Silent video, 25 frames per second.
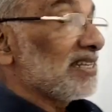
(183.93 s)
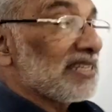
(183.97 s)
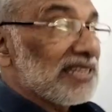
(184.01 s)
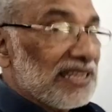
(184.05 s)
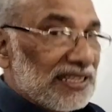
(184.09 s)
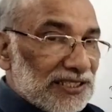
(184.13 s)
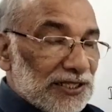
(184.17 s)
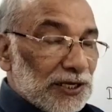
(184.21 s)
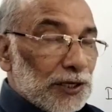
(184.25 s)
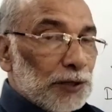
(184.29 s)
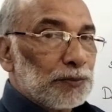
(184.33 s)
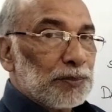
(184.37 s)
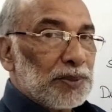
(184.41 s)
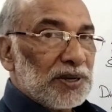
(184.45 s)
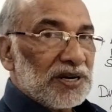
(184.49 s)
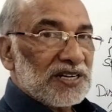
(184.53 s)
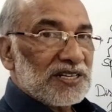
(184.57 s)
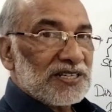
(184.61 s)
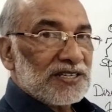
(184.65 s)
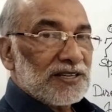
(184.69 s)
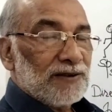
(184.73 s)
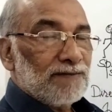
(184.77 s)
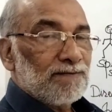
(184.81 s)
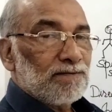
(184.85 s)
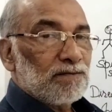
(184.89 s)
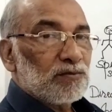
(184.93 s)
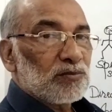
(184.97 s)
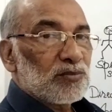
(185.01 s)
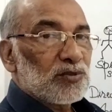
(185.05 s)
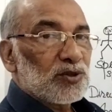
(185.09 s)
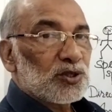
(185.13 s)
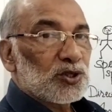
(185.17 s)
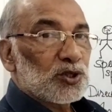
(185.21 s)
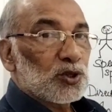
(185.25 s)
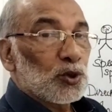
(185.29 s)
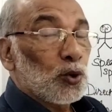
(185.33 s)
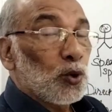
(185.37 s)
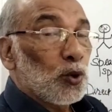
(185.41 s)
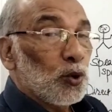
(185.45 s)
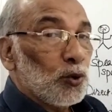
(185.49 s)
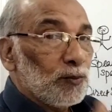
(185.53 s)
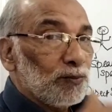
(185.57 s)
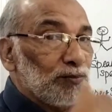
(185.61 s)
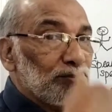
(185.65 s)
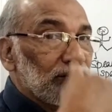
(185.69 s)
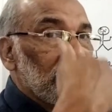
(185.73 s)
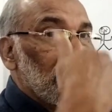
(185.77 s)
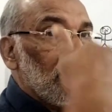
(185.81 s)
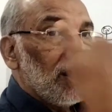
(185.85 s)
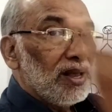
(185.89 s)
is a third person to
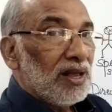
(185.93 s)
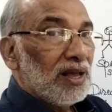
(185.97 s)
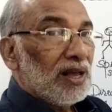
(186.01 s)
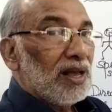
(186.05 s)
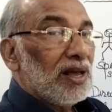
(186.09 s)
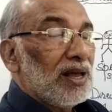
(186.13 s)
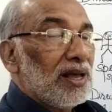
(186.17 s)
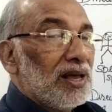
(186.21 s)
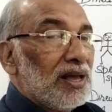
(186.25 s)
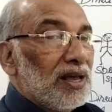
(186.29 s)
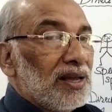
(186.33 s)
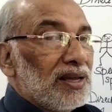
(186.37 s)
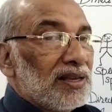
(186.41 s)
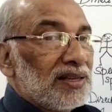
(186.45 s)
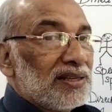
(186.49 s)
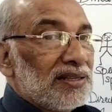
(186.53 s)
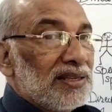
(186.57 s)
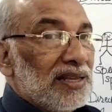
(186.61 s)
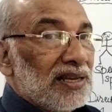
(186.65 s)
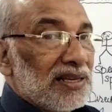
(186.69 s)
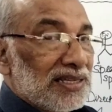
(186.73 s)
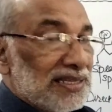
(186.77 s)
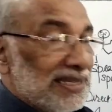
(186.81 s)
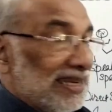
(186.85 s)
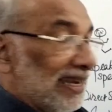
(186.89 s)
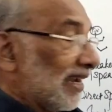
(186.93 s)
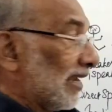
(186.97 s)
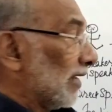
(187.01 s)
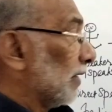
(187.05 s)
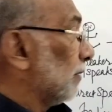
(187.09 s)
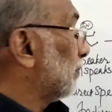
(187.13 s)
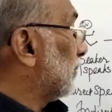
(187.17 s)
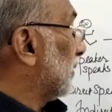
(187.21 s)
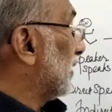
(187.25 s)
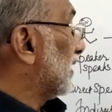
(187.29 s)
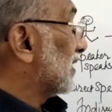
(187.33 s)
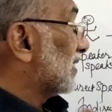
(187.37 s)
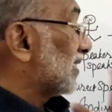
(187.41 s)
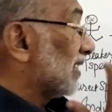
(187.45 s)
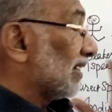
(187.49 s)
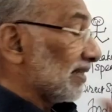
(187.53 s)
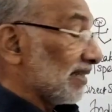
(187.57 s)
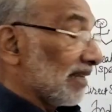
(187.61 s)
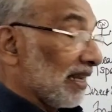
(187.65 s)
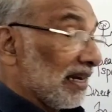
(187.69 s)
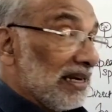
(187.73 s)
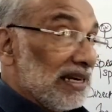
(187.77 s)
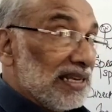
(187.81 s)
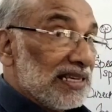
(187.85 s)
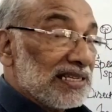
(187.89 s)
whom the second person,
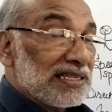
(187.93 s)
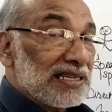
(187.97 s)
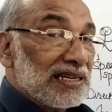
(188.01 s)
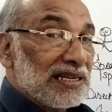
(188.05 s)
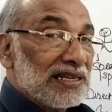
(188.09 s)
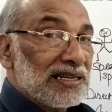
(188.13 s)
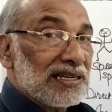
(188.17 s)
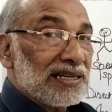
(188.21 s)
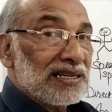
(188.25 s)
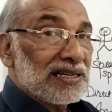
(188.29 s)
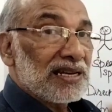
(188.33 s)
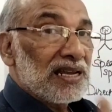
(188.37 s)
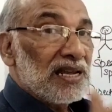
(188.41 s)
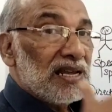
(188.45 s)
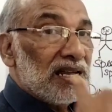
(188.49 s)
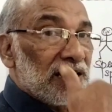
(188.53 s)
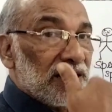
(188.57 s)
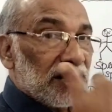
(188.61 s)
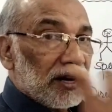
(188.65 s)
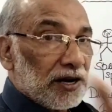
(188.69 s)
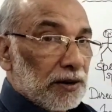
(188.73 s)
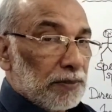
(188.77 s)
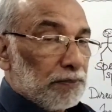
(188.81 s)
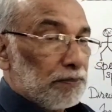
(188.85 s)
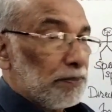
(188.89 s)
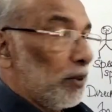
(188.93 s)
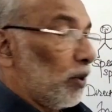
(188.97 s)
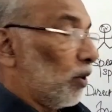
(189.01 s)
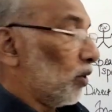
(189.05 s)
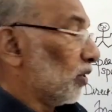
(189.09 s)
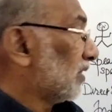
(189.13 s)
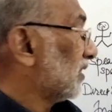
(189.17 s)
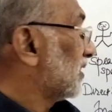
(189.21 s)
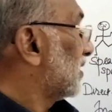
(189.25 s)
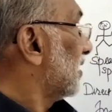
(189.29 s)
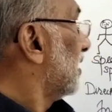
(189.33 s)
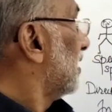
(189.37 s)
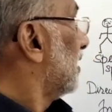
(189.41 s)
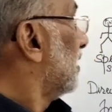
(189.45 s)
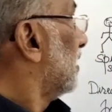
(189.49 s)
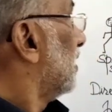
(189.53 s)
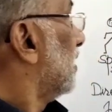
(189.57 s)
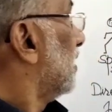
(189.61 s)
the listener, report.